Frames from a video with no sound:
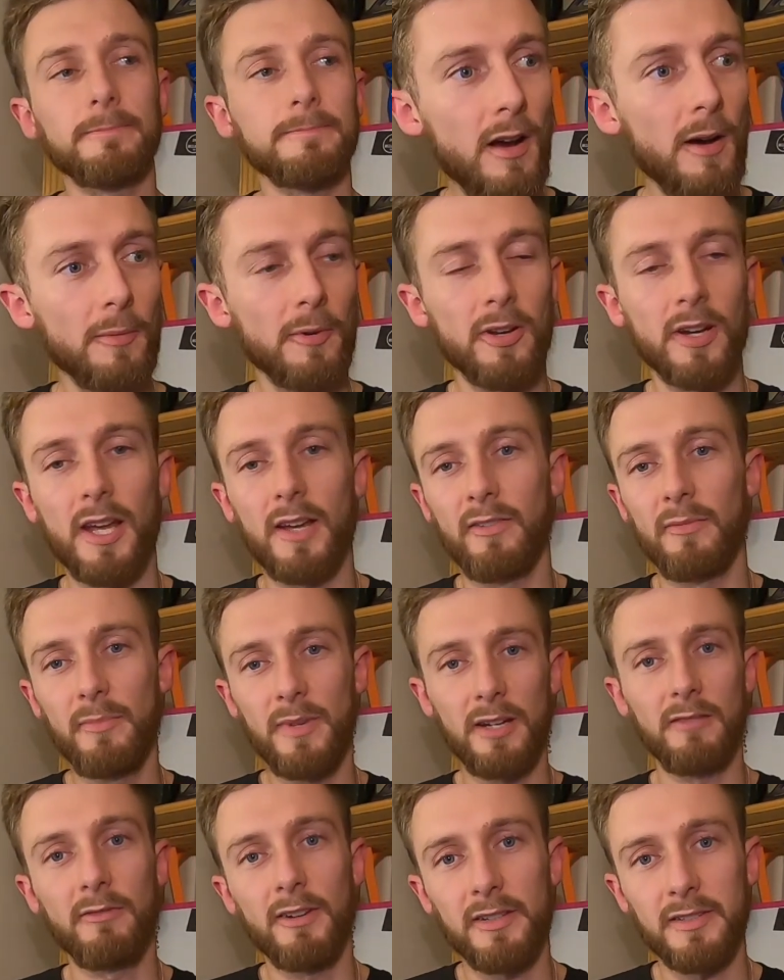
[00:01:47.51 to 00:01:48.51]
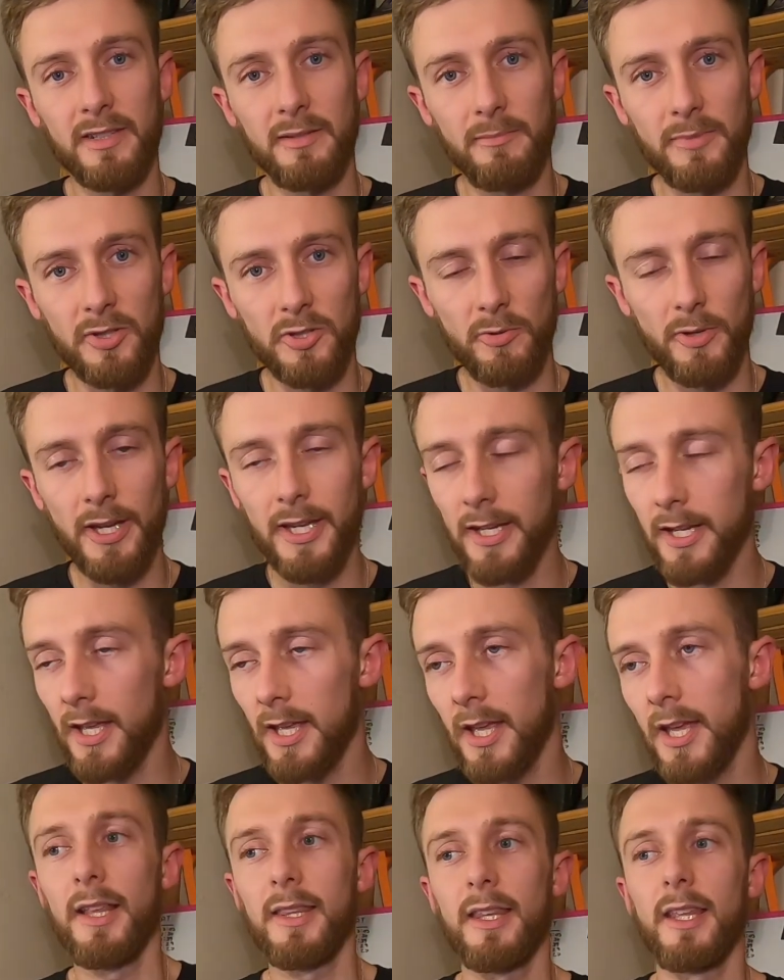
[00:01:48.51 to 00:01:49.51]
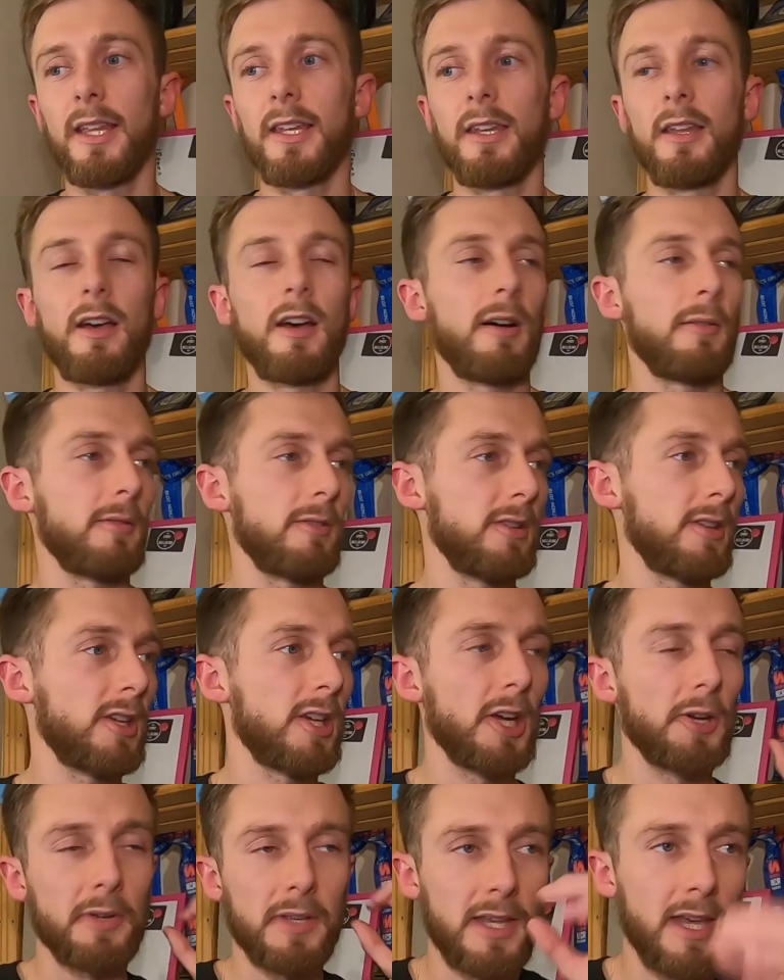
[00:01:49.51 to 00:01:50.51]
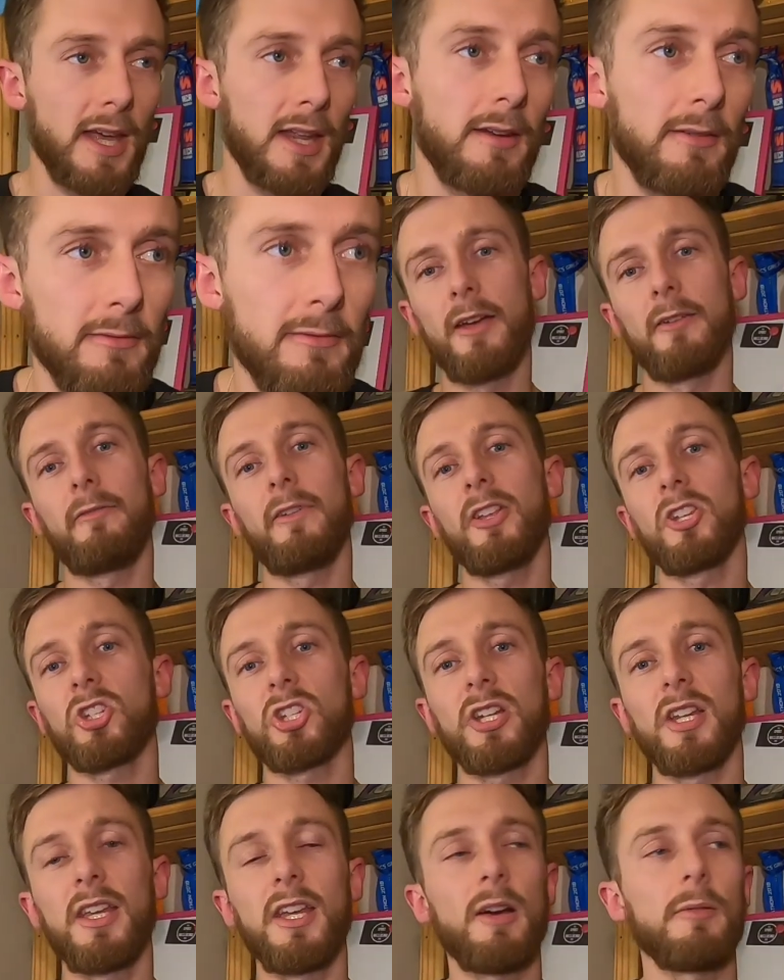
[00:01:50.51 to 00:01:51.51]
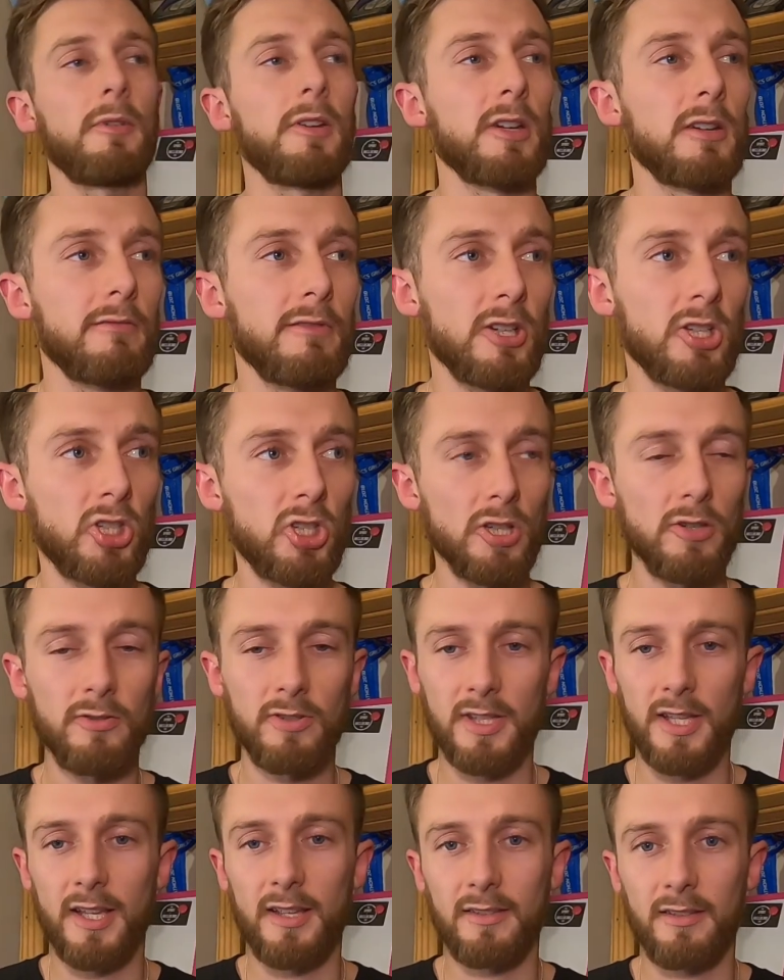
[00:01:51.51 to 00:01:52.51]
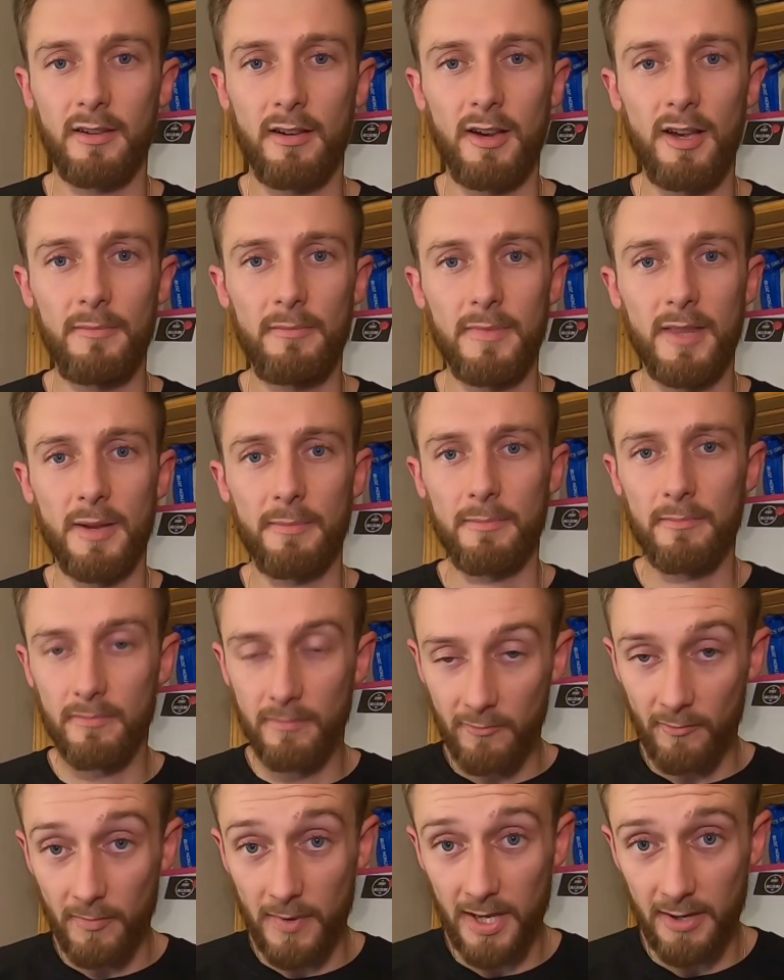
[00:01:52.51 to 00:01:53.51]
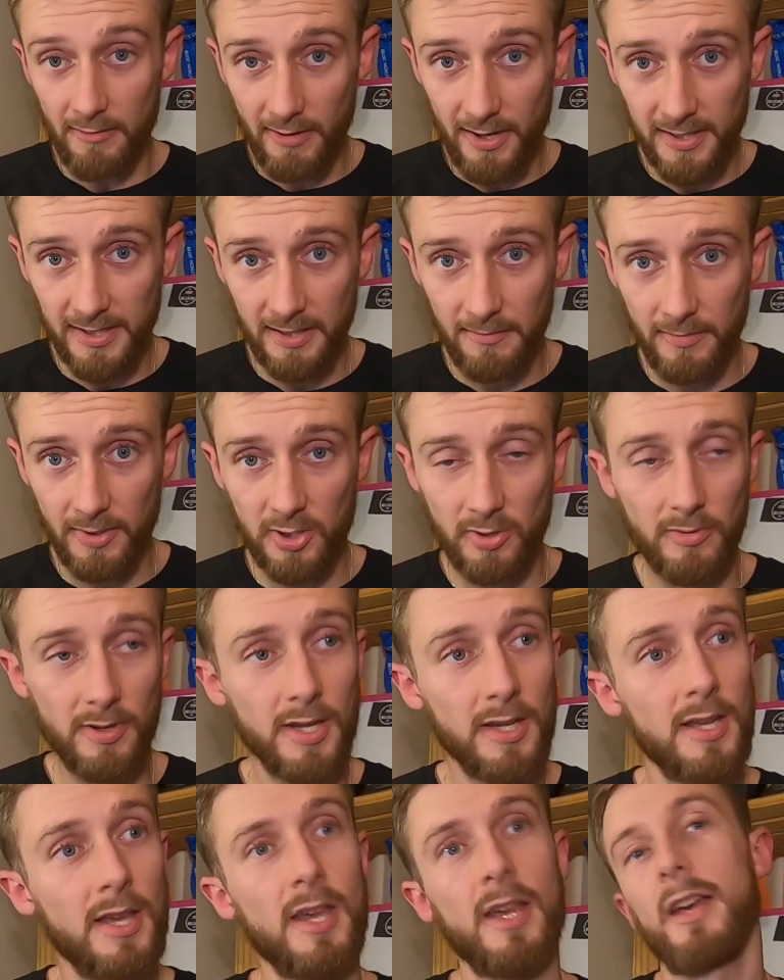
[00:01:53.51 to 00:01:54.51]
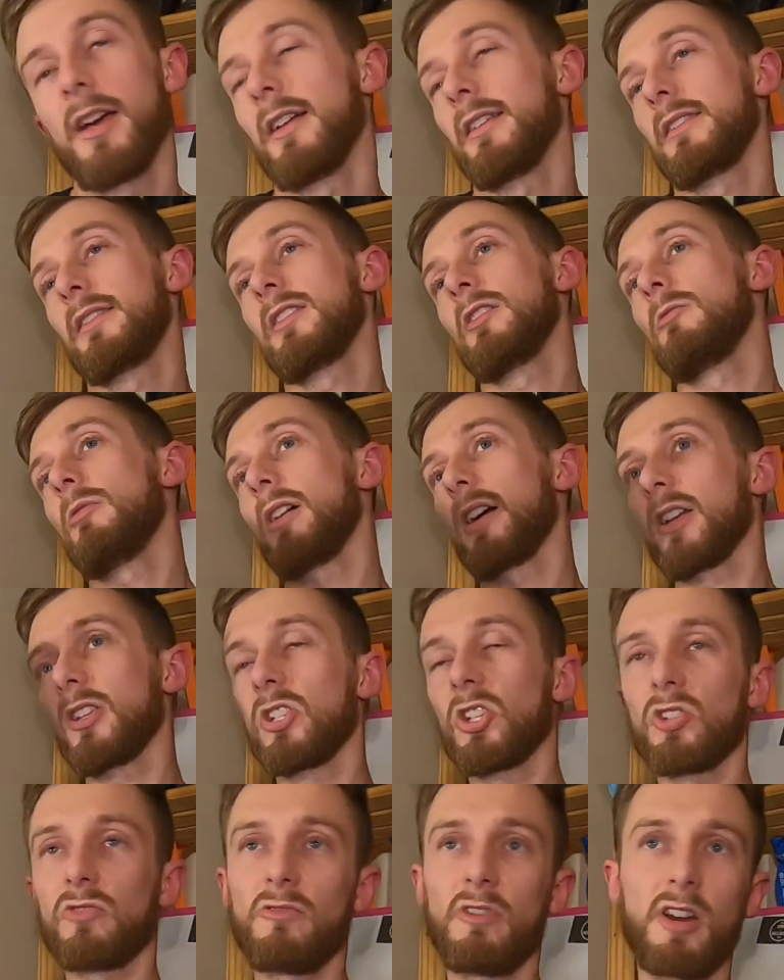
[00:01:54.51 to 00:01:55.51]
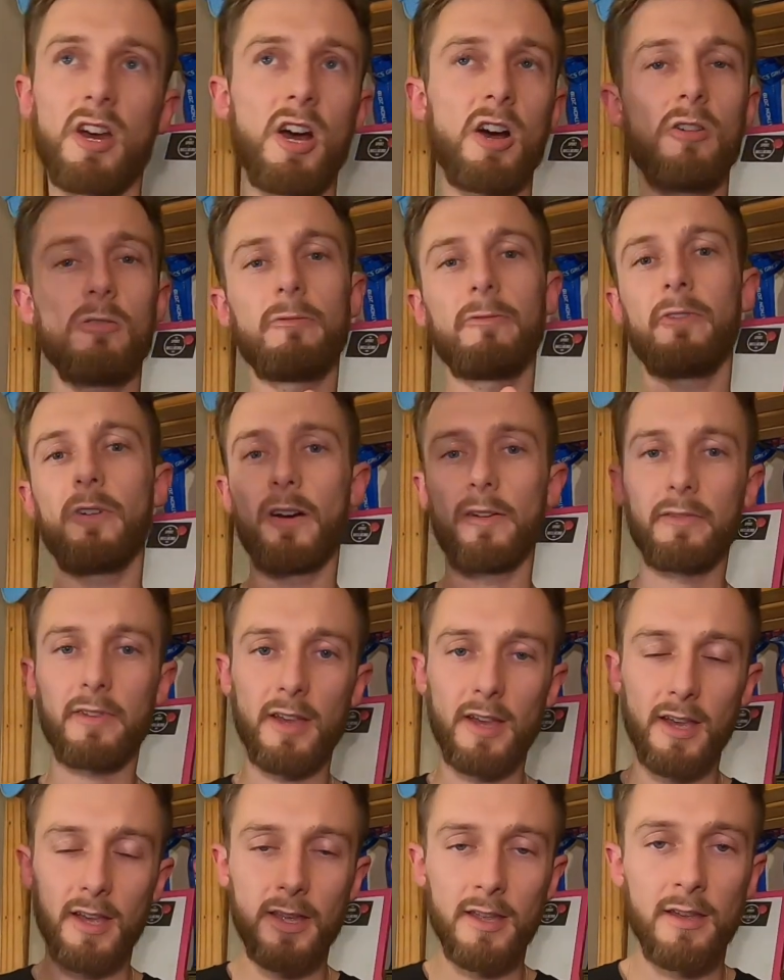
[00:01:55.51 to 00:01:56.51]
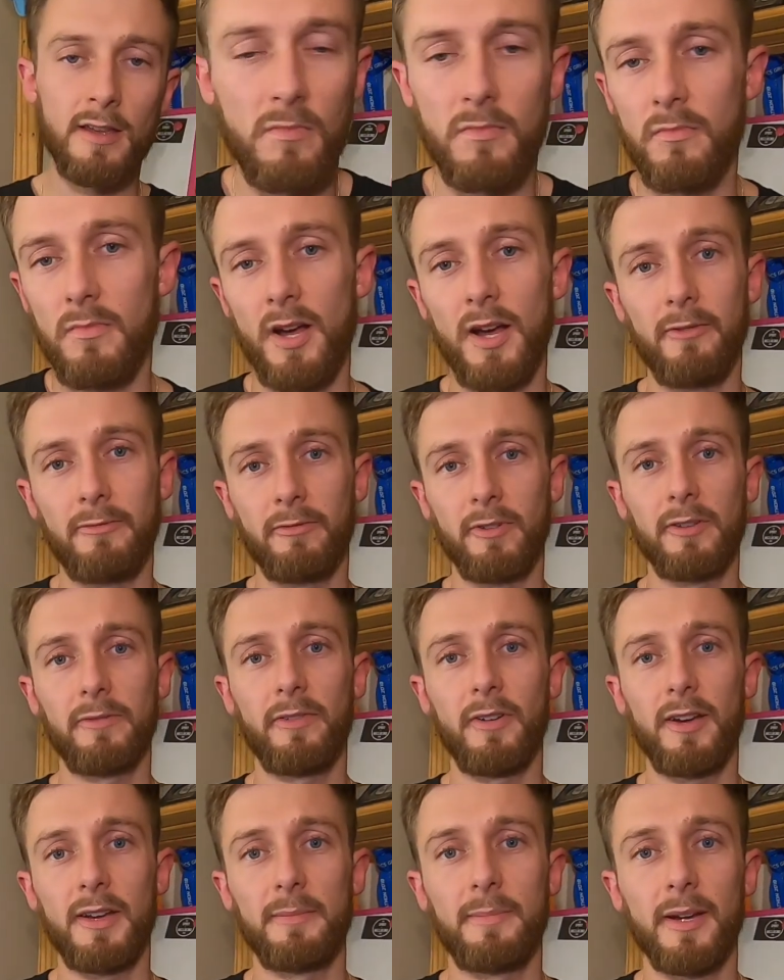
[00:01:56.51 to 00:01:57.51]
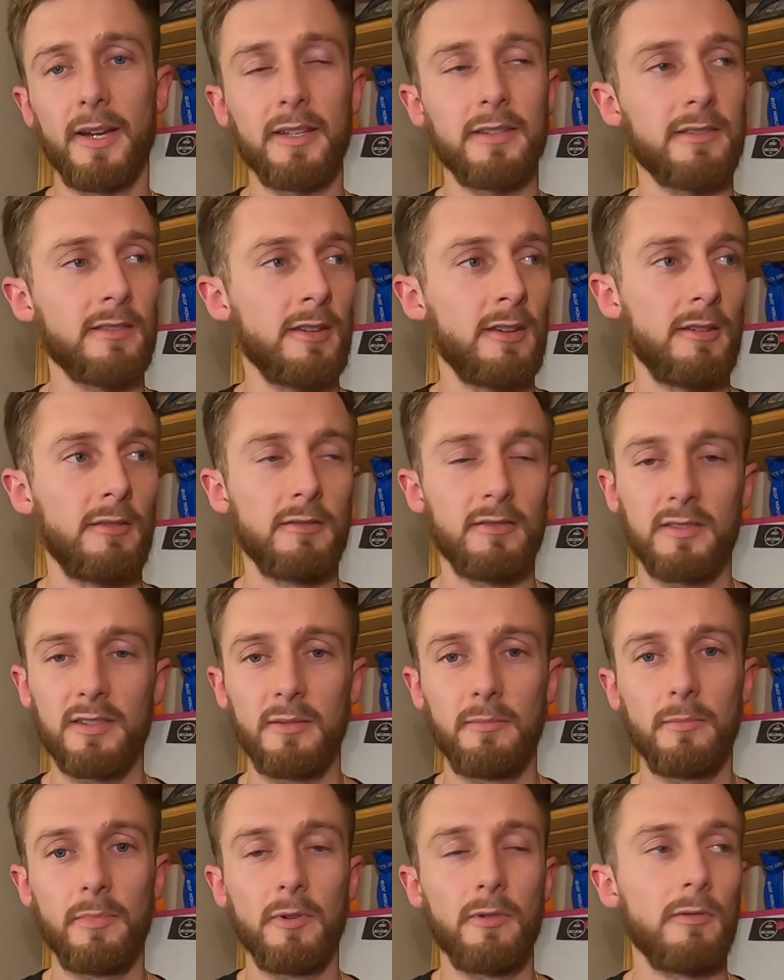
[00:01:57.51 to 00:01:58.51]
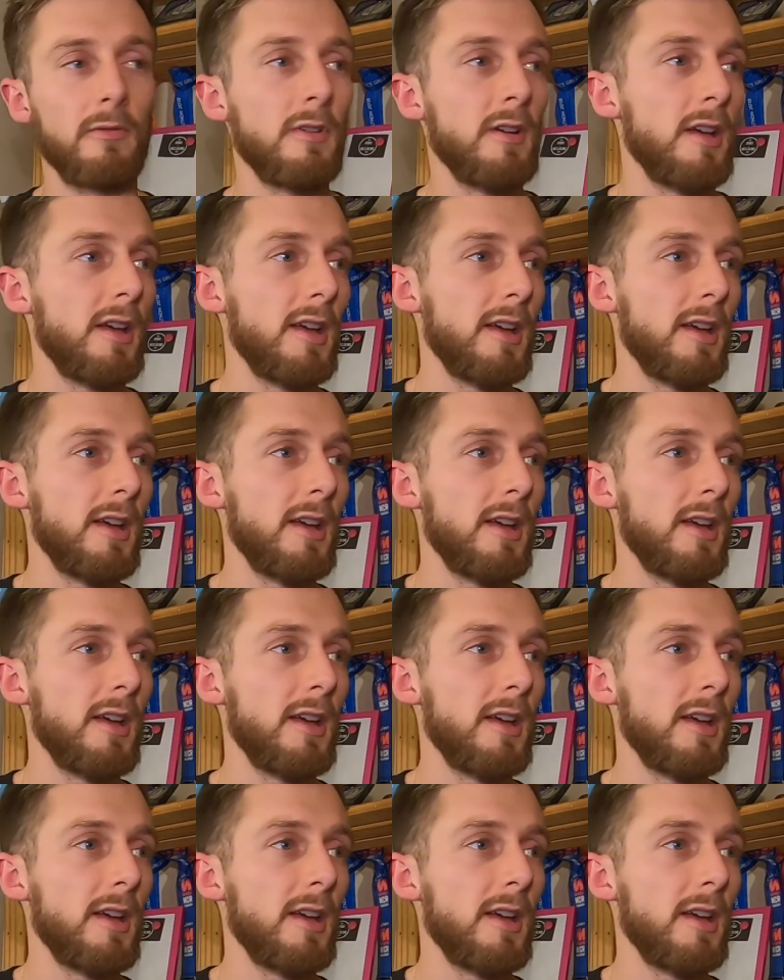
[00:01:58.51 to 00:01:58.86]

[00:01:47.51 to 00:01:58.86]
I'm going to have a minute rest in between, and then I'm going to go again. Eventually, I'm going to reduce that time, that minute rest in between, until I can just run a whole 5k at 3:30 pace. Simple.